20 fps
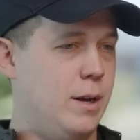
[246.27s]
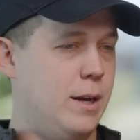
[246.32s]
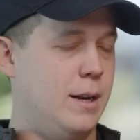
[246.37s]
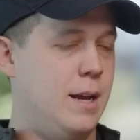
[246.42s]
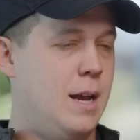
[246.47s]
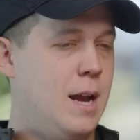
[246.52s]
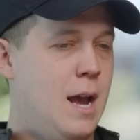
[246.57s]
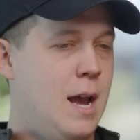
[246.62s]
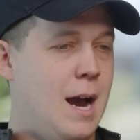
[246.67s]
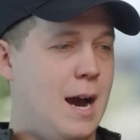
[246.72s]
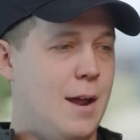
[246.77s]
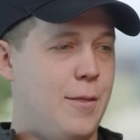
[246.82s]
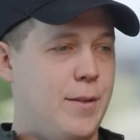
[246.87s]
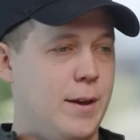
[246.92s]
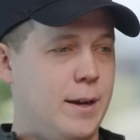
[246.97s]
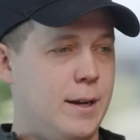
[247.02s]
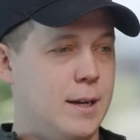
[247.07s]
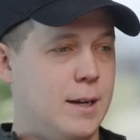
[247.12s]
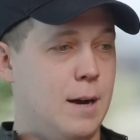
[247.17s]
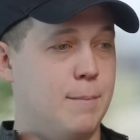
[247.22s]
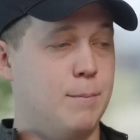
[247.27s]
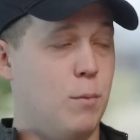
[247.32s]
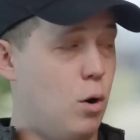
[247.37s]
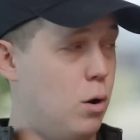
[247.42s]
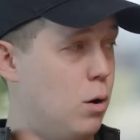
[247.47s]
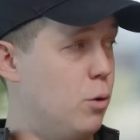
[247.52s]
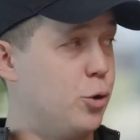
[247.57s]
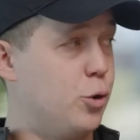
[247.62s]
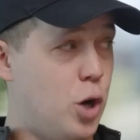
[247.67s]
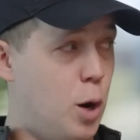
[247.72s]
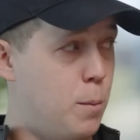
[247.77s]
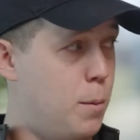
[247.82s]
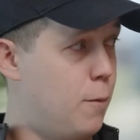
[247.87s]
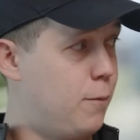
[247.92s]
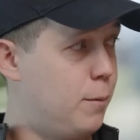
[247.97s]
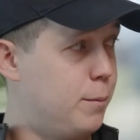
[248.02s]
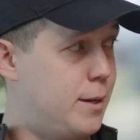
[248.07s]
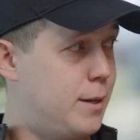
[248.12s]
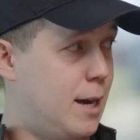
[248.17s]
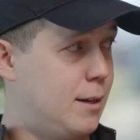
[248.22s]
And I think Moro Jomo
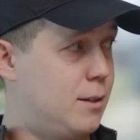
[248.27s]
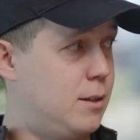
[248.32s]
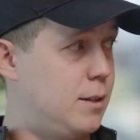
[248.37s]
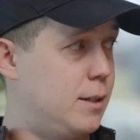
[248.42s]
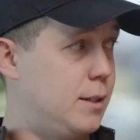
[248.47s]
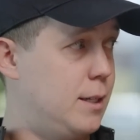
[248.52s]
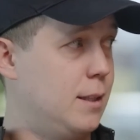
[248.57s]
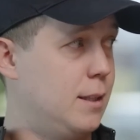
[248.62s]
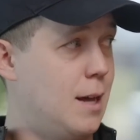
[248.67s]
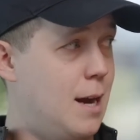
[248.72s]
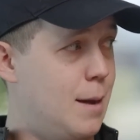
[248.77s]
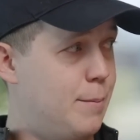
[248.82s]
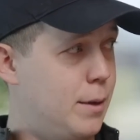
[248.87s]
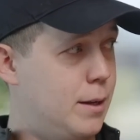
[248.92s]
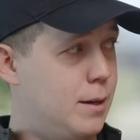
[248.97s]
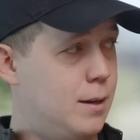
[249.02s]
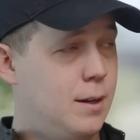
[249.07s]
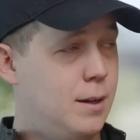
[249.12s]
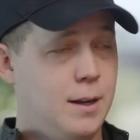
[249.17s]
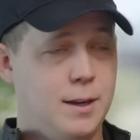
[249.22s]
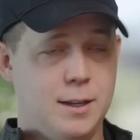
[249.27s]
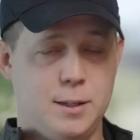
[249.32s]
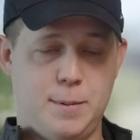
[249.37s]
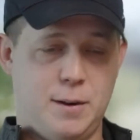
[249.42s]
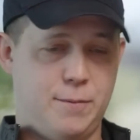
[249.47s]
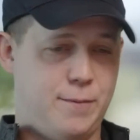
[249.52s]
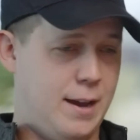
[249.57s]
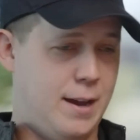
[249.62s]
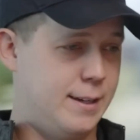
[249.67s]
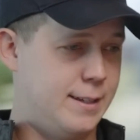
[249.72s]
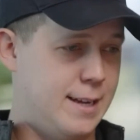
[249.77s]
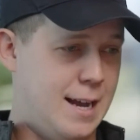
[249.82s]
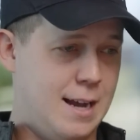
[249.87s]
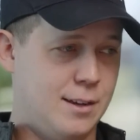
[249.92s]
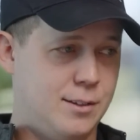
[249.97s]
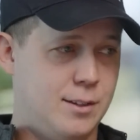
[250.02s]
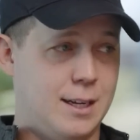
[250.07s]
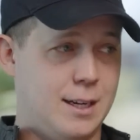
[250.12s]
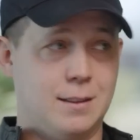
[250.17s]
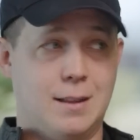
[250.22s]
from Texas, a D-lineman. It's been
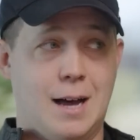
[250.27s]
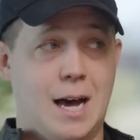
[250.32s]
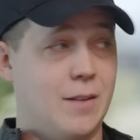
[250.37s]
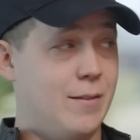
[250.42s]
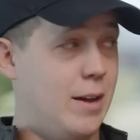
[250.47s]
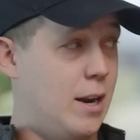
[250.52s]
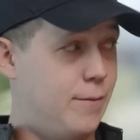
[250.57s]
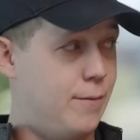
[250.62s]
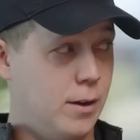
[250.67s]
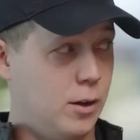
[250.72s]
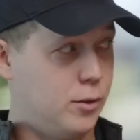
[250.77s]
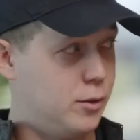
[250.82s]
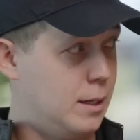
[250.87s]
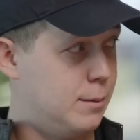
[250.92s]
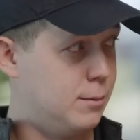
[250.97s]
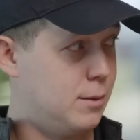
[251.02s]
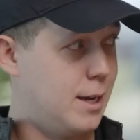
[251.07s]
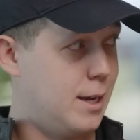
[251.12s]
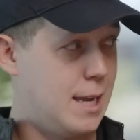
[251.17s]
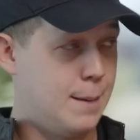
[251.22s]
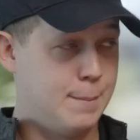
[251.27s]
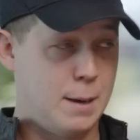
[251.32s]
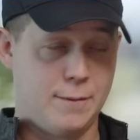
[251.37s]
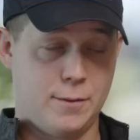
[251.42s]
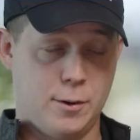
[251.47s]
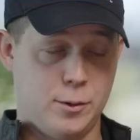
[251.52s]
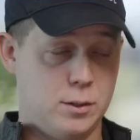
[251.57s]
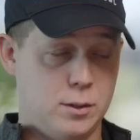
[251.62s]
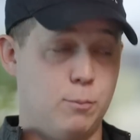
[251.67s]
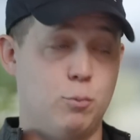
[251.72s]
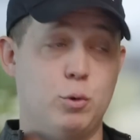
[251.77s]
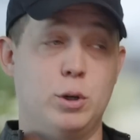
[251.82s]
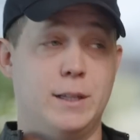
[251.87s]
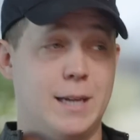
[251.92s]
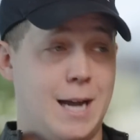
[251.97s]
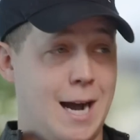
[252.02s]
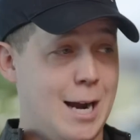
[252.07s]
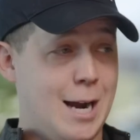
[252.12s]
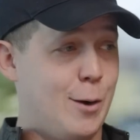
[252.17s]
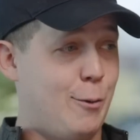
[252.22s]
fantastic. A lot of NFL teams like him. I've heard some
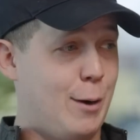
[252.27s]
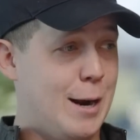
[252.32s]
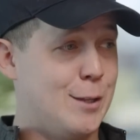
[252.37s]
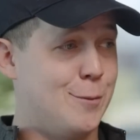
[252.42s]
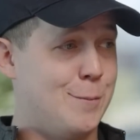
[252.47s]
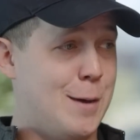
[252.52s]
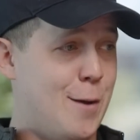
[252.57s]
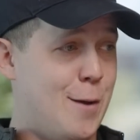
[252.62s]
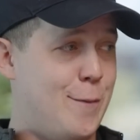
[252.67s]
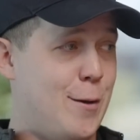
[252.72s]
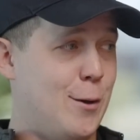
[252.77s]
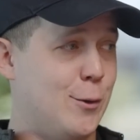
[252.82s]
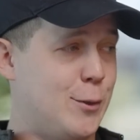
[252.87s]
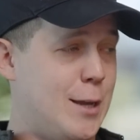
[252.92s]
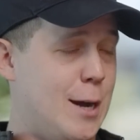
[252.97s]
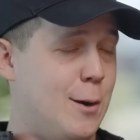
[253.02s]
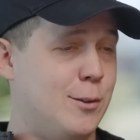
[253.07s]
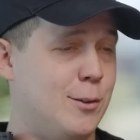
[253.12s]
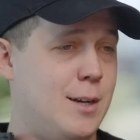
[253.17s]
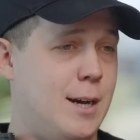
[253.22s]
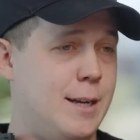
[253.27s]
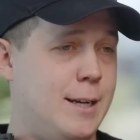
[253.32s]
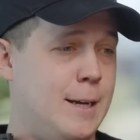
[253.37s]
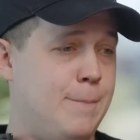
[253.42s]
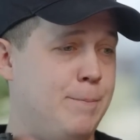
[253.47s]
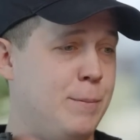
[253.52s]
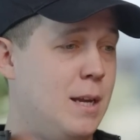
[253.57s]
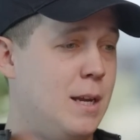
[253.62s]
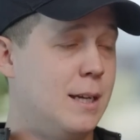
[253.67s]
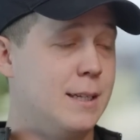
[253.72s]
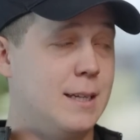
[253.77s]
really high grades from NFL scouts on him.